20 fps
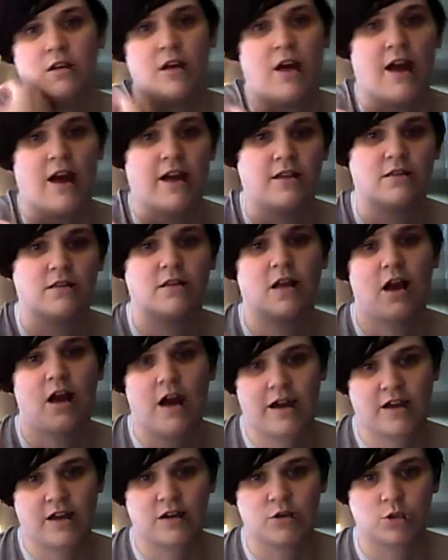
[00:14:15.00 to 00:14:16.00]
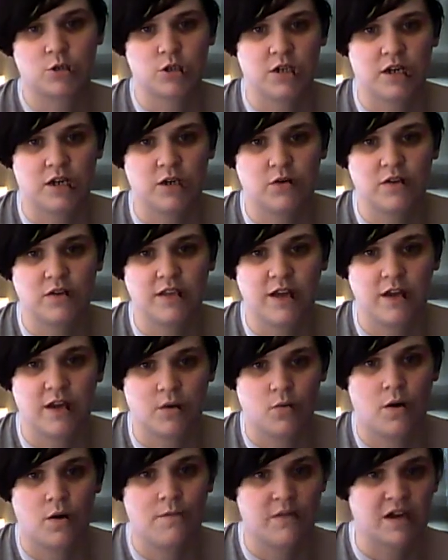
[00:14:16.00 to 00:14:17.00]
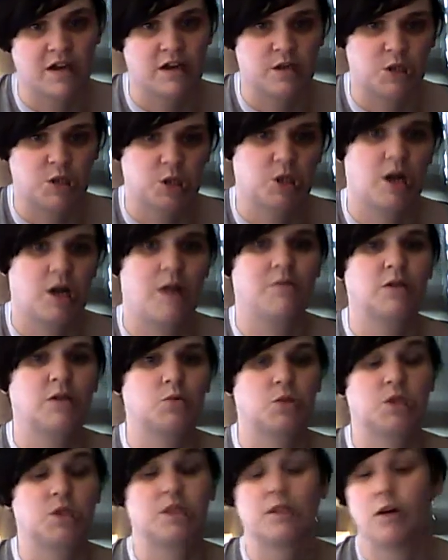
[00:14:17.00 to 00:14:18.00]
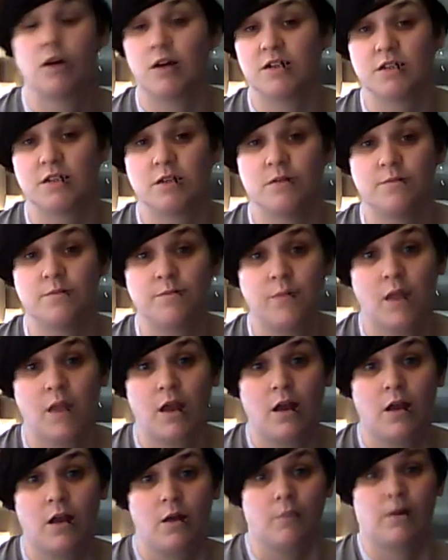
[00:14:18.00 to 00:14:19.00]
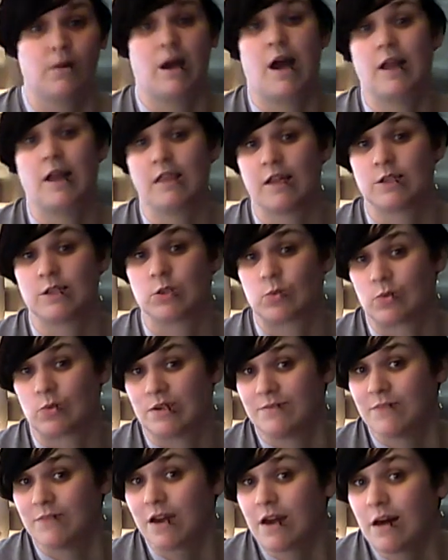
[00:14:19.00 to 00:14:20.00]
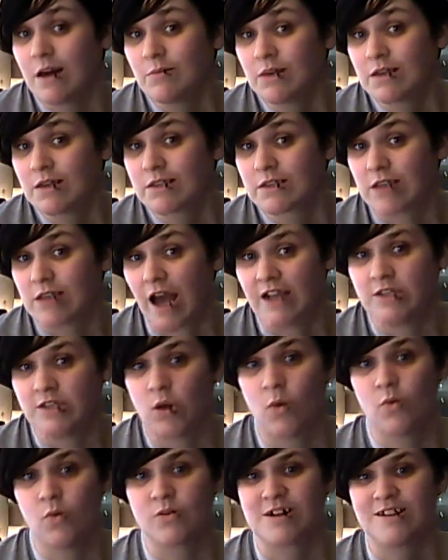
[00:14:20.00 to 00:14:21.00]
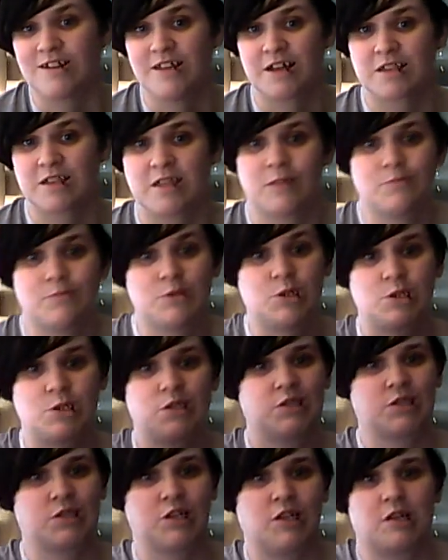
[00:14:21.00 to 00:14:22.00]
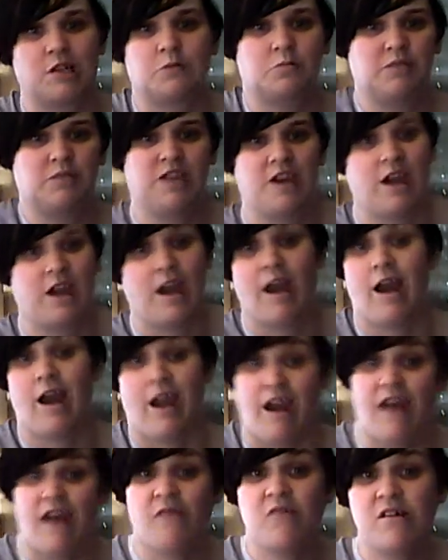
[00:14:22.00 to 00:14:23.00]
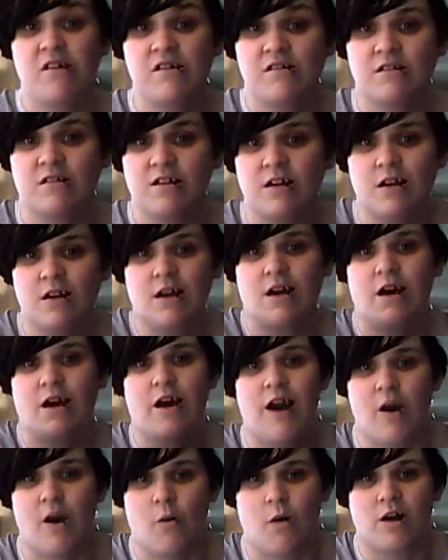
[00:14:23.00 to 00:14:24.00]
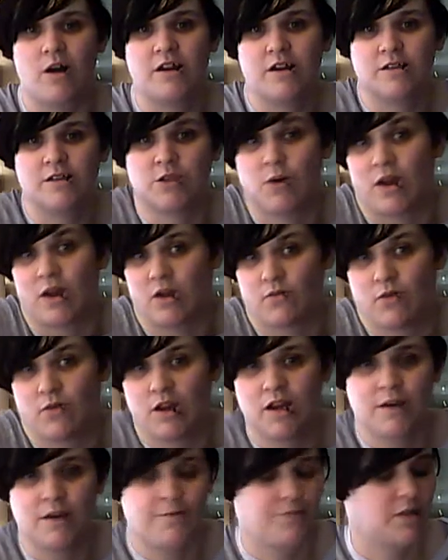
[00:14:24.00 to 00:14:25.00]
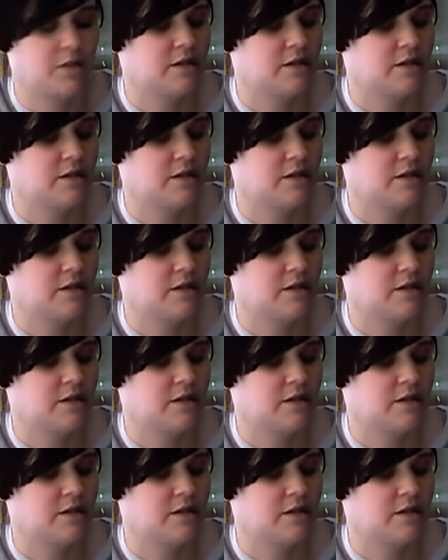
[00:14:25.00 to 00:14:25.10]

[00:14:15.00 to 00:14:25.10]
And I can understand doing that. You want mint condition comics, which is awesome, but I like to read my comics. I don't collect them just to collect them and be like, hey, I have it. I want it so I can read it.